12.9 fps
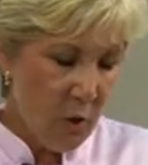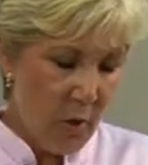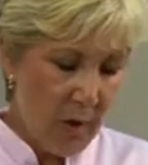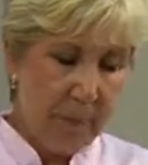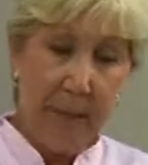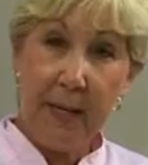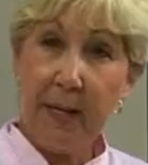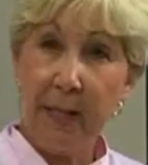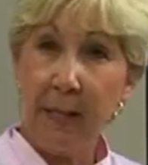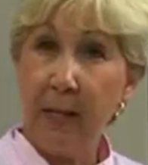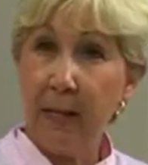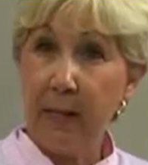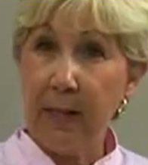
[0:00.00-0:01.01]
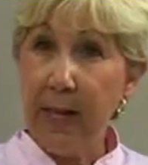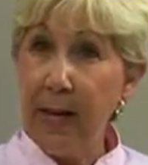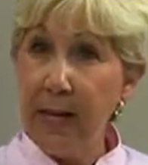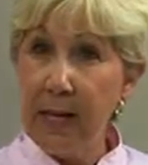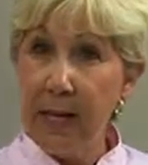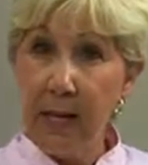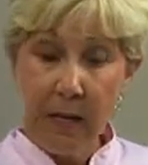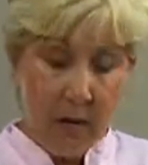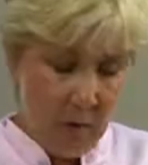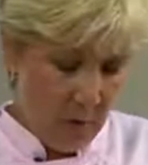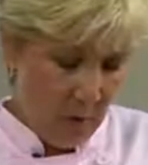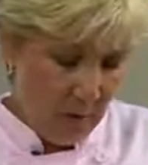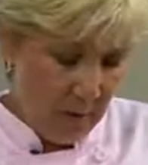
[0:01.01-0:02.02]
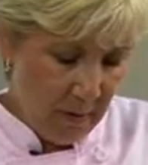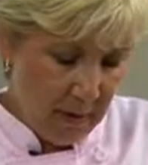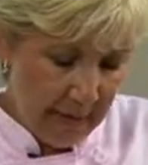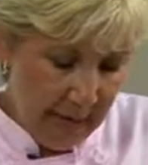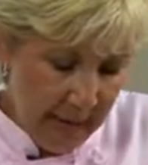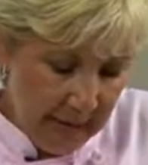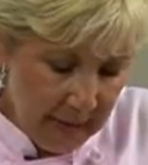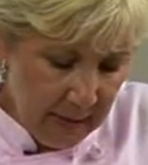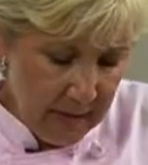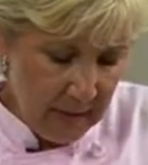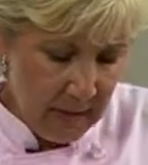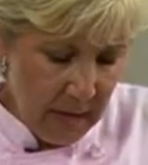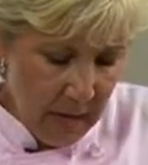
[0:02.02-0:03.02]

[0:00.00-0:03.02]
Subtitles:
or a Pink Lady or a Gala.